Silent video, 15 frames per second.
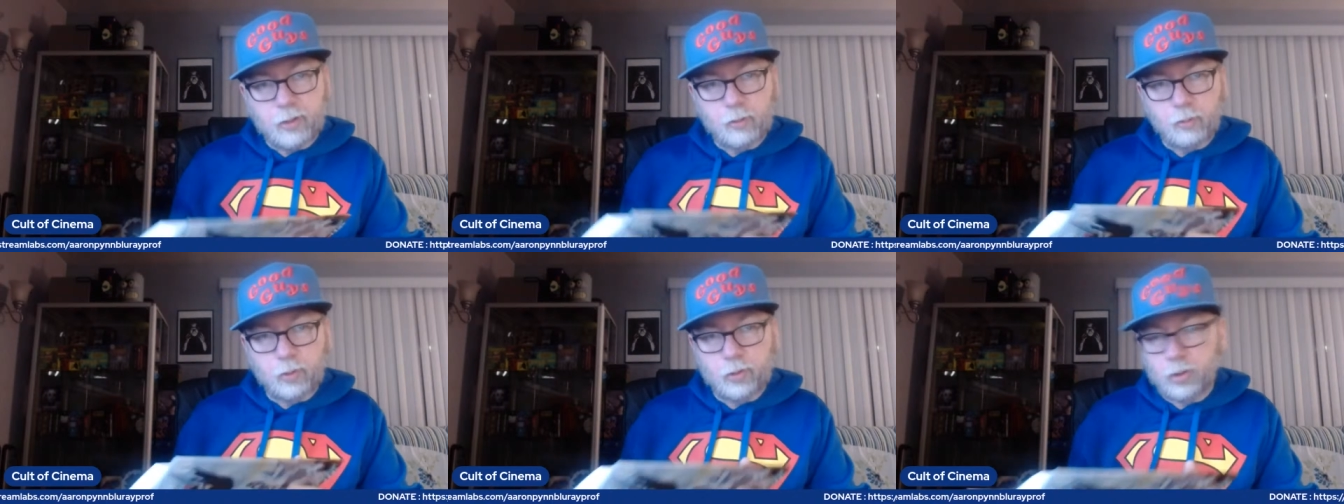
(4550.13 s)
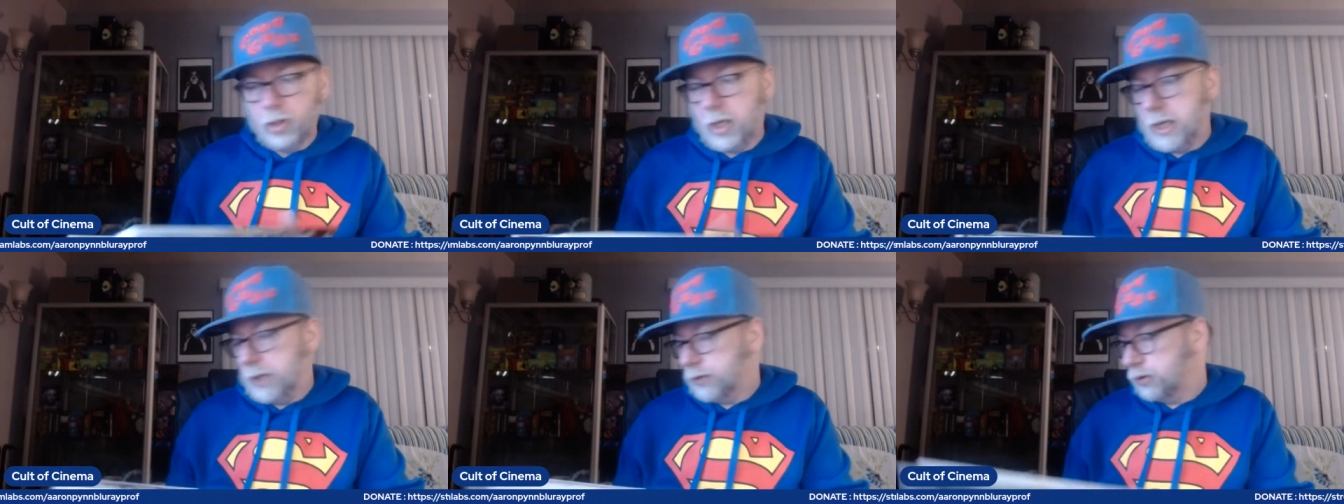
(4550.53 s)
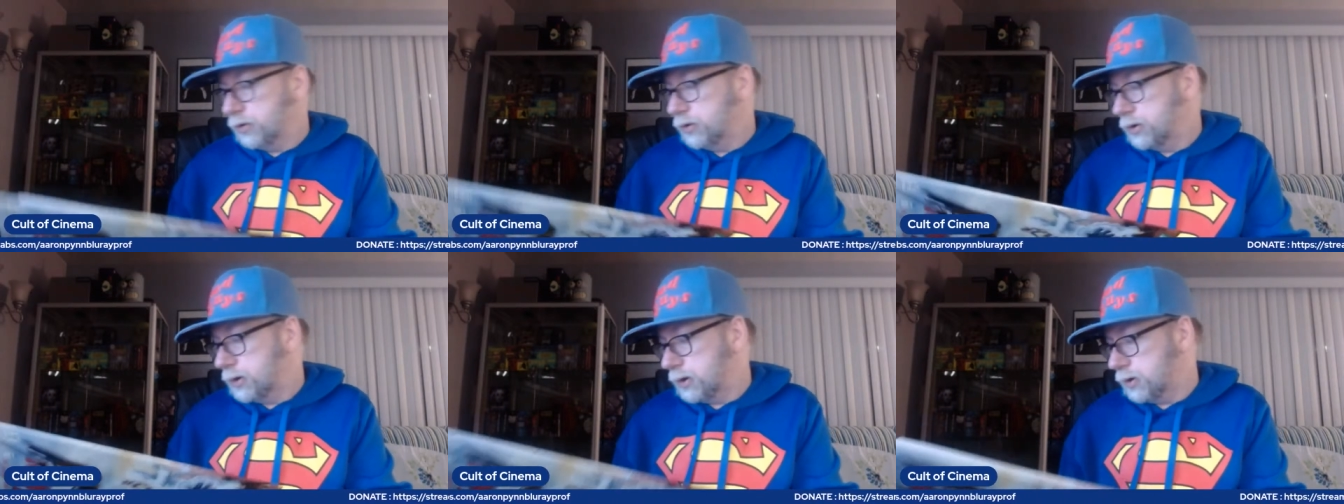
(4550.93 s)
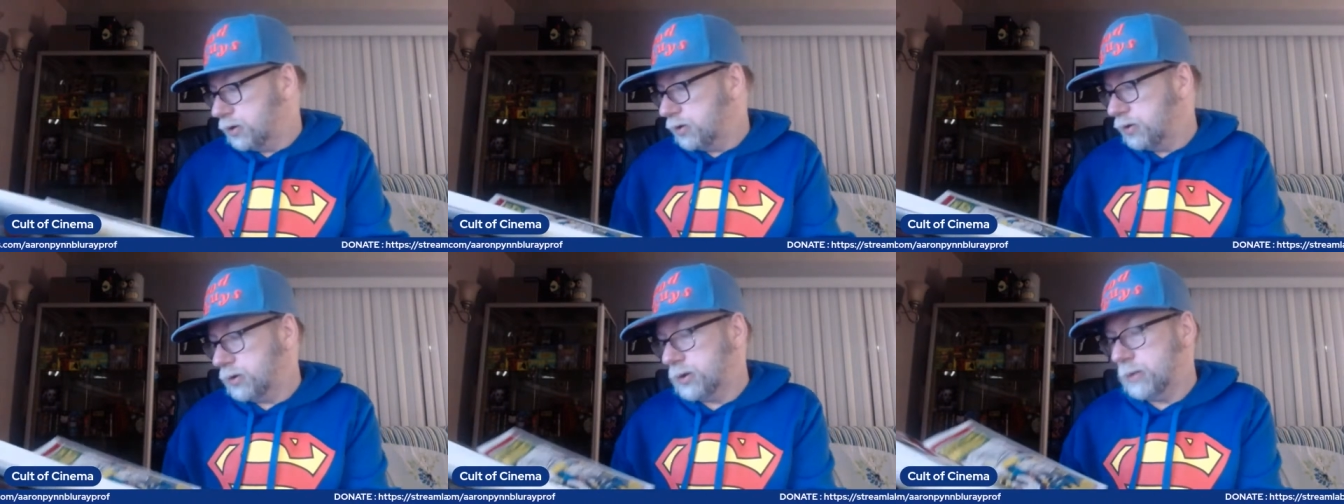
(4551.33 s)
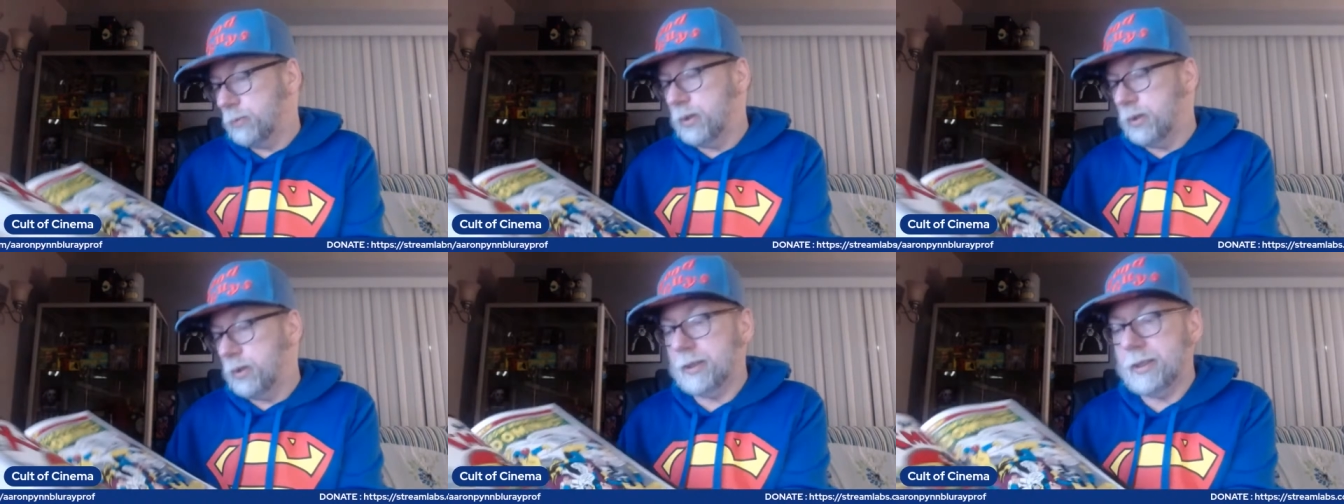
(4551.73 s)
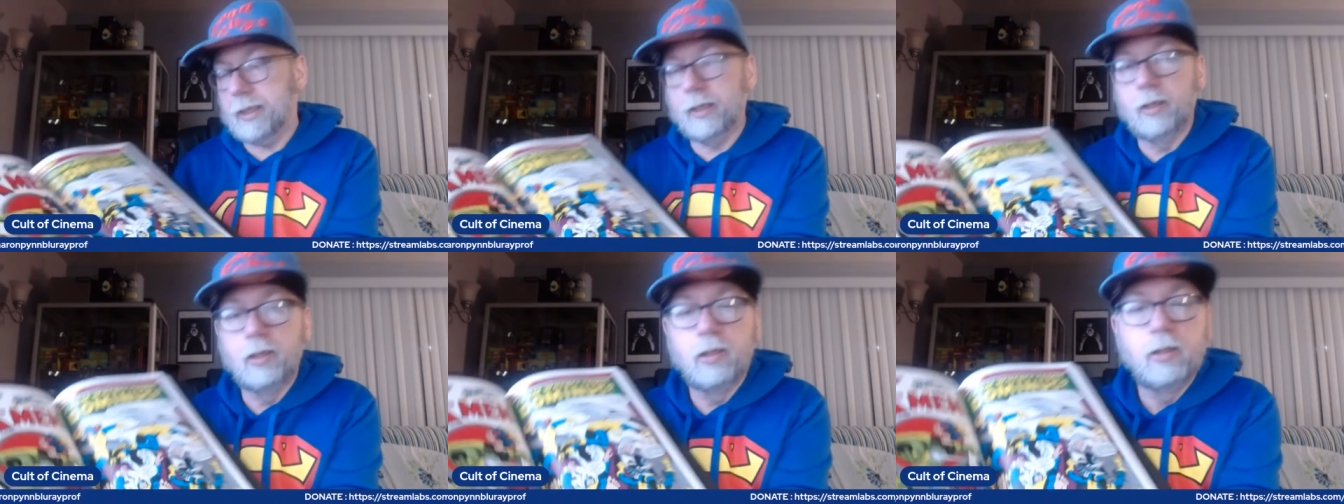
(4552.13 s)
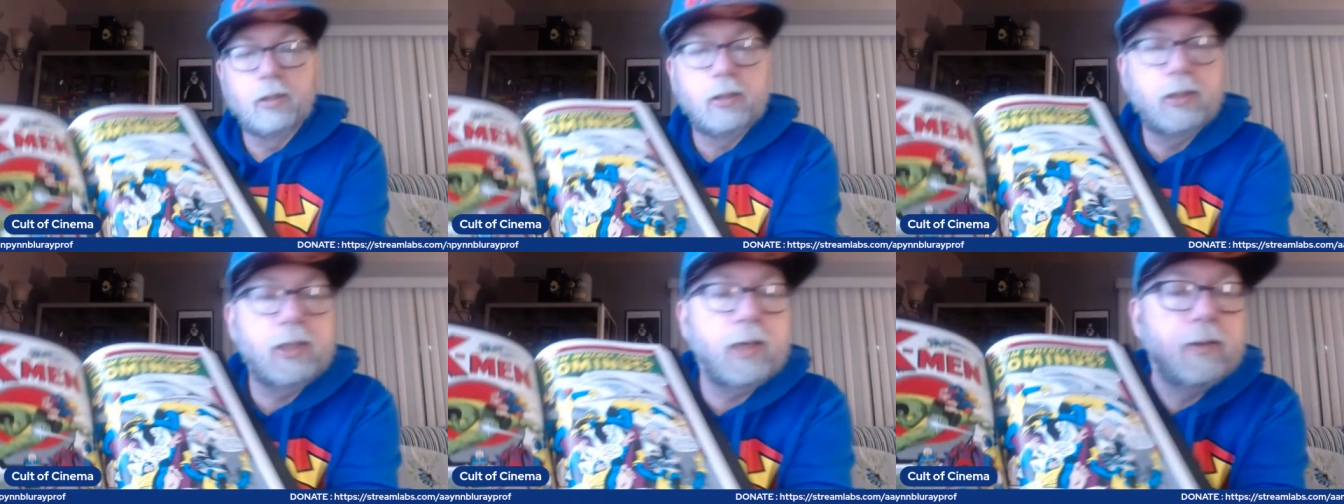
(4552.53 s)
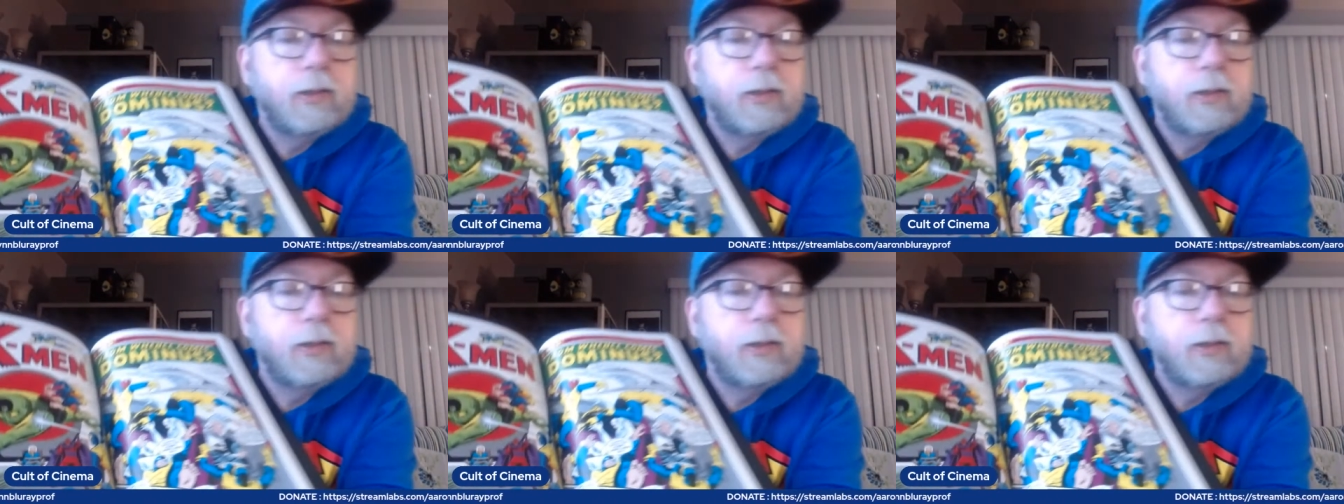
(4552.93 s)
or Werner Hoth or someone like that, you get a